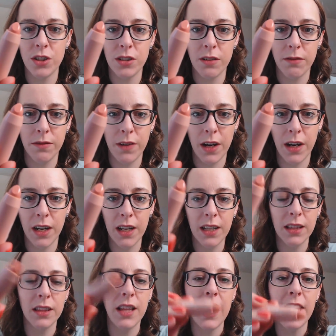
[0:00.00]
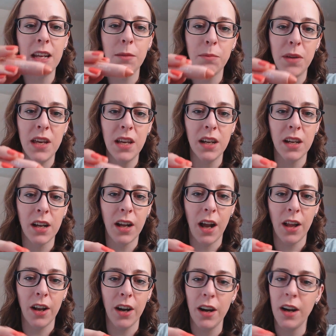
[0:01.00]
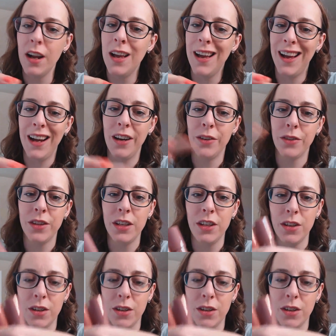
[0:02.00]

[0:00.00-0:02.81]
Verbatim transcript: a very light pink color. I don't think you're